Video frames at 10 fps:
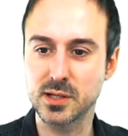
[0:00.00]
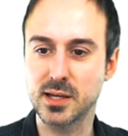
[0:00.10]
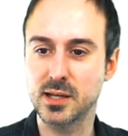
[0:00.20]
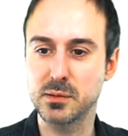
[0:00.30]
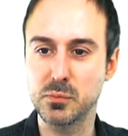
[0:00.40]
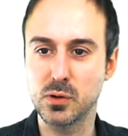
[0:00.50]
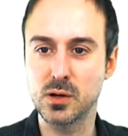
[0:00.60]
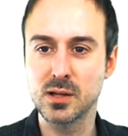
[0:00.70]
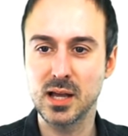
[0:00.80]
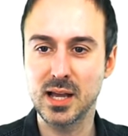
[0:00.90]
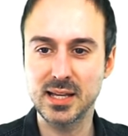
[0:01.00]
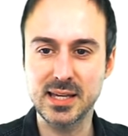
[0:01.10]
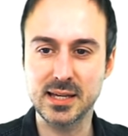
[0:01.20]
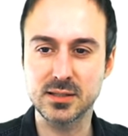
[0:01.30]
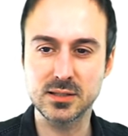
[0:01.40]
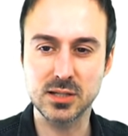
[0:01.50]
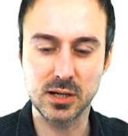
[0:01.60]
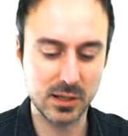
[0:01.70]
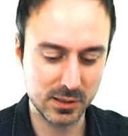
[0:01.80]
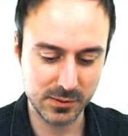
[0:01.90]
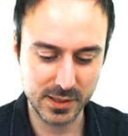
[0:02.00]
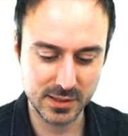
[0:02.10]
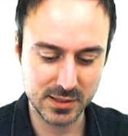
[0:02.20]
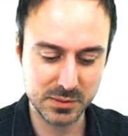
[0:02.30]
anymore. I can't tolerate this